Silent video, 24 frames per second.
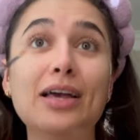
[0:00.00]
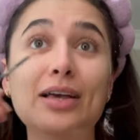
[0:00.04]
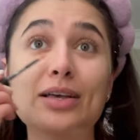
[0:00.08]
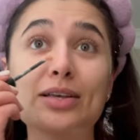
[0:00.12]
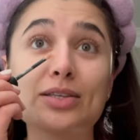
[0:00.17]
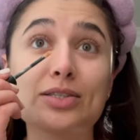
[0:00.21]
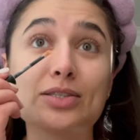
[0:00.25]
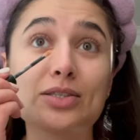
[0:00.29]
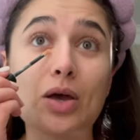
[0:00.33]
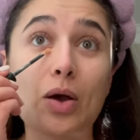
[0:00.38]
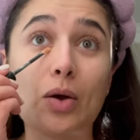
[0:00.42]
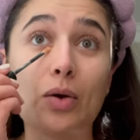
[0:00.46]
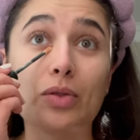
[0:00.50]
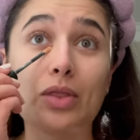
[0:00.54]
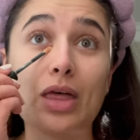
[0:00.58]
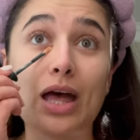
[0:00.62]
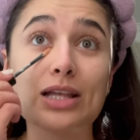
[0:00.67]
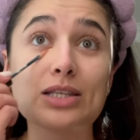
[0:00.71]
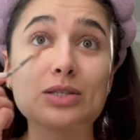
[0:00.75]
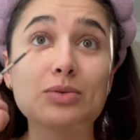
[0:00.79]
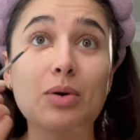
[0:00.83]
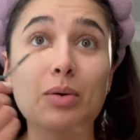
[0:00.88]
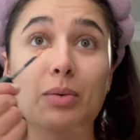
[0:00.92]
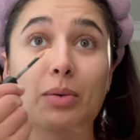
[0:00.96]
So
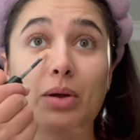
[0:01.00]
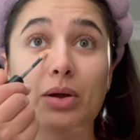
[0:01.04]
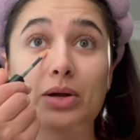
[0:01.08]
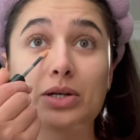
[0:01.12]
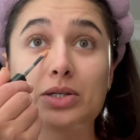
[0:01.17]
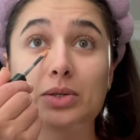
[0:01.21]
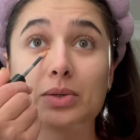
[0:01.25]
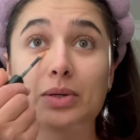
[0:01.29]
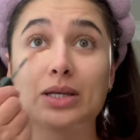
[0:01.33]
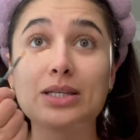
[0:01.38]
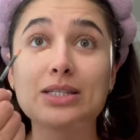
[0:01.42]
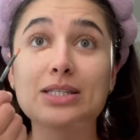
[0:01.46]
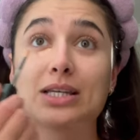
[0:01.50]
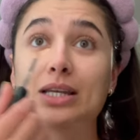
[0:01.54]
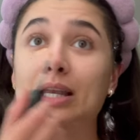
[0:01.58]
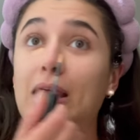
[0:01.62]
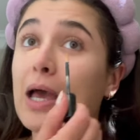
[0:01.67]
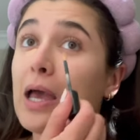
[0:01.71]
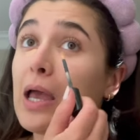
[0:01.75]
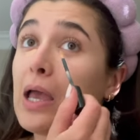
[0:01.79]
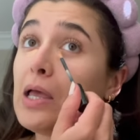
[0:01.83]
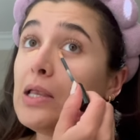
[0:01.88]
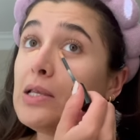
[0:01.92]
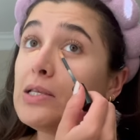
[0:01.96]
that's what we are doing
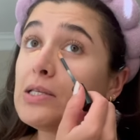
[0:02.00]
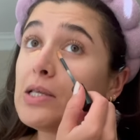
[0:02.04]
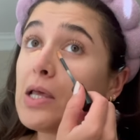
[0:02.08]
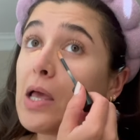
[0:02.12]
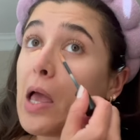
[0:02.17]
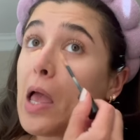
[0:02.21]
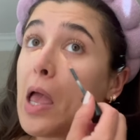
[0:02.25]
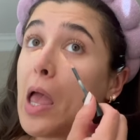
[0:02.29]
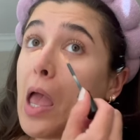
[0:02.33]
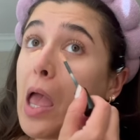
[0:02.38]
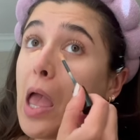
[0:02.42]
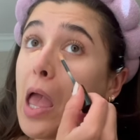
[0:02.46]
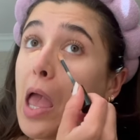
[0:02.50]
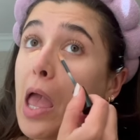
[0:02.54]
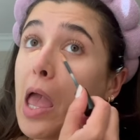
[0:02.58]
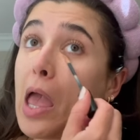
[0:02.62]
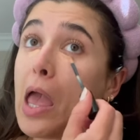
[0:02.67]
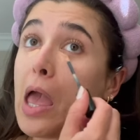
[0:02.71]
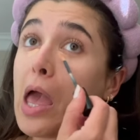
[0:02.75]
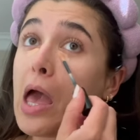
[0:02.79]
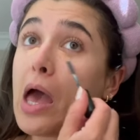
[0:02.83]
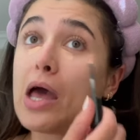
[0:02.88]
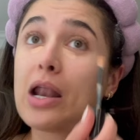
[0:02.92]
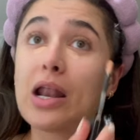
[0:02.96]
tonight.
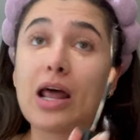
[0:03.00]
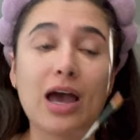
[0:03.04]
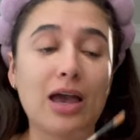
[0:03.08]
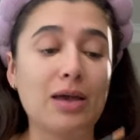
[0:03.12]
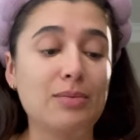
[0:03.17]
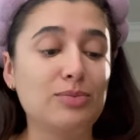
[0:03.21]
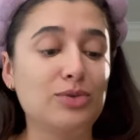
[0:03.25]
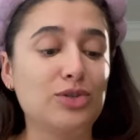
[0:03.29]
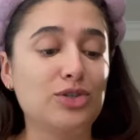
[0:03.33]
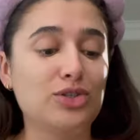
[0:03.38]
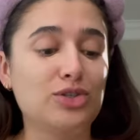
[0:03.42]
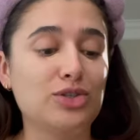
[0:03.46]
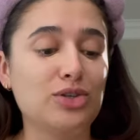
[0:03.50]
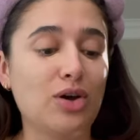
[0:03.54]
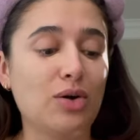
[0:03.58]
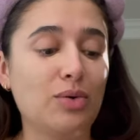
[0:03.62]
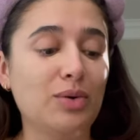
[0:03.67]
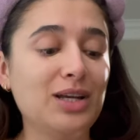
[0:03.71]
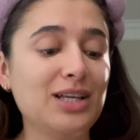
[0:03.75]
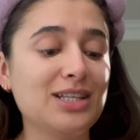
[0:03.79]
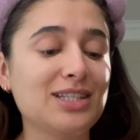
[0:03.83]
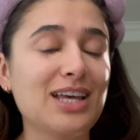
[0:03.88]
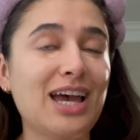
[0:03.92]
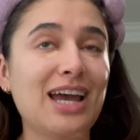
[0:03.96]
And I'm so
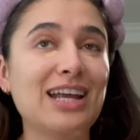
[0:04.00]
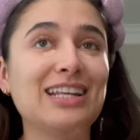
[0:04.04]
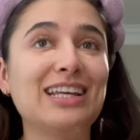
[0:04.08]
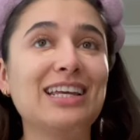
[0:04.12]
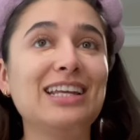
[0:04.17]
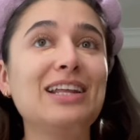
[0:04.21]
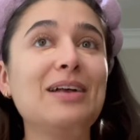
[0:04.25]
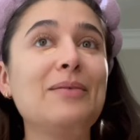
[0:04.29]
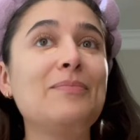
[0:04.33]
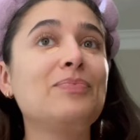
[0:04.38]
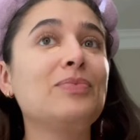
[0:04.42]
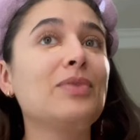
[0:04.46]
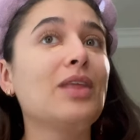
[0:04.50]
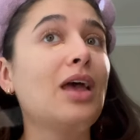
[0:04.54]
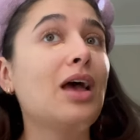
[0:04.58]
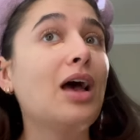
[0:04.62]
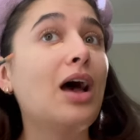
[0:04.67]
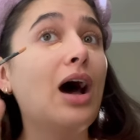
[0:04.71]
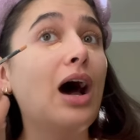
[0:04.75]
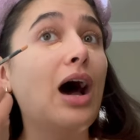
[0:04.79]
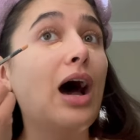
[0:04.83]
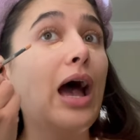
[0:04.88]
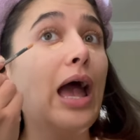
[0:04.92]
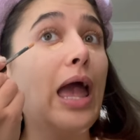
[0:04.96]
excited.
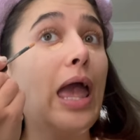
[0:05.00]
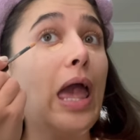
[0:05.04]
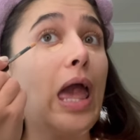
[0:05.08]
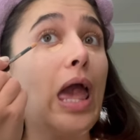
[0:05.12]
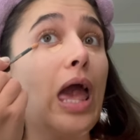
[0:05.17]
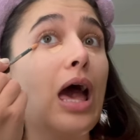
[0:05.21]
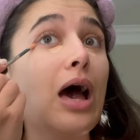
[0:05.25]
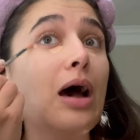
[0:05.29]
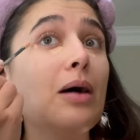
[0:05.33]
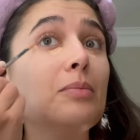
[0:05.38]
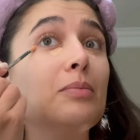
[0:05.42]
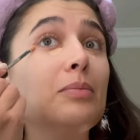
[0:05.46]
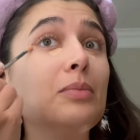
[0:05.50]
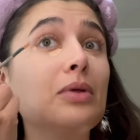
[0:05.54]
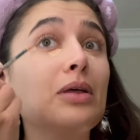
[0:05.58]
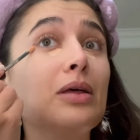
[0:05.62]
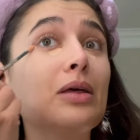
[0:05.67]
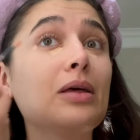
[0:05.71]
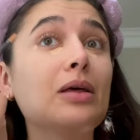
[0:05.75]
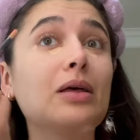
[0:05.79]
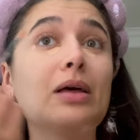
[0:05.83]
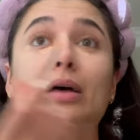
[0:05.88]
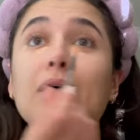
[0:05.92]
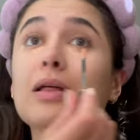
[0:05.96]
I am
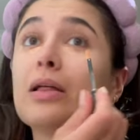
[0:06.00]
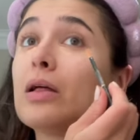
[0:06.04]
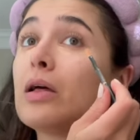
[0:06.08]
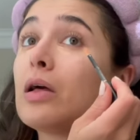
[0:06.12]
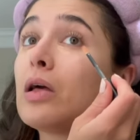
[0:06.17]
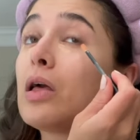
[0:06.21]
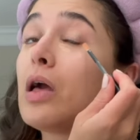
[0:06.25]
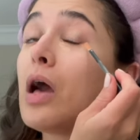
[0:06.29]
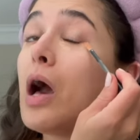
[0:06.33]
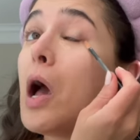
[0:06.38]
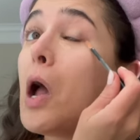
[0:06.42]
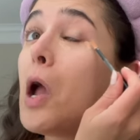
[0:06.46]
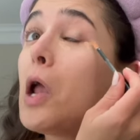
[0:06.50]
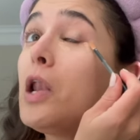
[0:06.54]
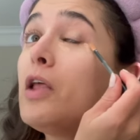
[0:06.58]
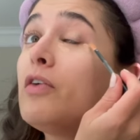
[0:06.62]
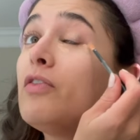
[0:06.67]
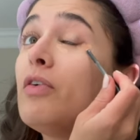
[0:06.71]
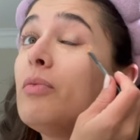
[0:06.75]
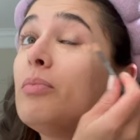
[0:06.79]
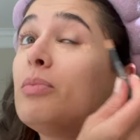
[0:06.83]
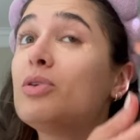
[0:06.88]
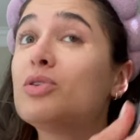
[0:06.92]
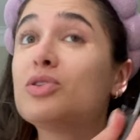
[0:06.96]
kind of
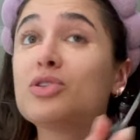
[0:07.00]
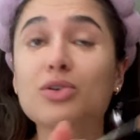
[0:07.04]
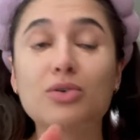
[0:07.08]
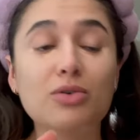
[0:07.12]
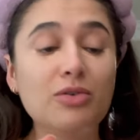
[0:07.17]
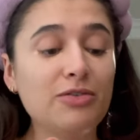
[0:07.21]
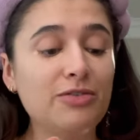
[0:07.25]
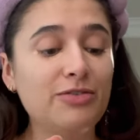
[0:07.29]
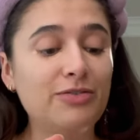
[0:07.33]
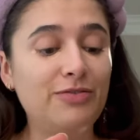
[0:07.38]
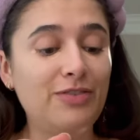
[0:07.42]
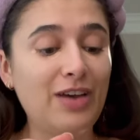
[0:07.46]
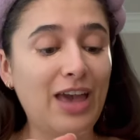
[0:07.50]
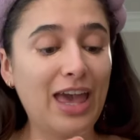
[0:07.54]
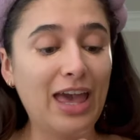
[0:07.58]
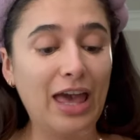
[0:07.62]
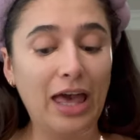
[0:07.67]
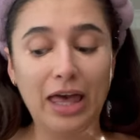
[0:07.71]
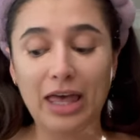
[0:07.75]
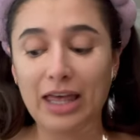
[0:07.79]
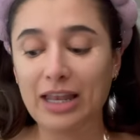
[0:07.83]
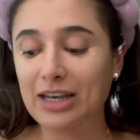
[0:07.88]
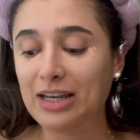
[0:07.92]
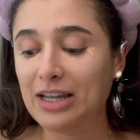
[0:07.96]
a musical
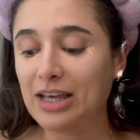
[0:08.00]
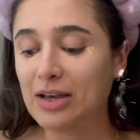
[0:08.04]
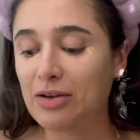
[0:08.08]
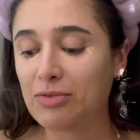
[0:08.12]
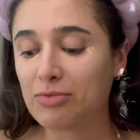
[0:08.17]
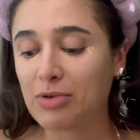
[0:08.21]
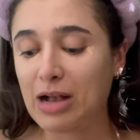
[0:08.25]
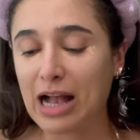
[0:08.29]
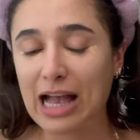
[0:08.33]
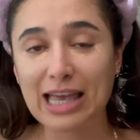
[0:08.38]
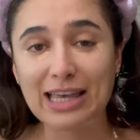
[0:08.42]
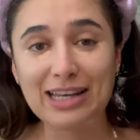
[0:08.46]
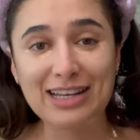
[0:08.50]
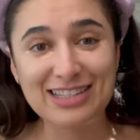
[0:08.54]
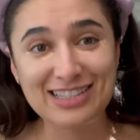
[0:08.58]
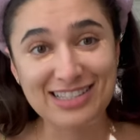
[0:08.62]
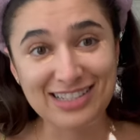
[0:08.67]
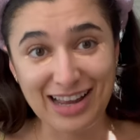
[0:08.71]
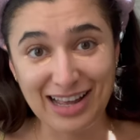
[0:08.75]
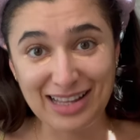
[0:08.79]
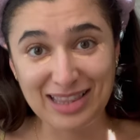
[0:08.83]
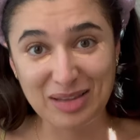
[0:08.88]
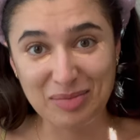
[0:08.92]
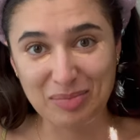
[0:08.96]
fan. Ryan is not the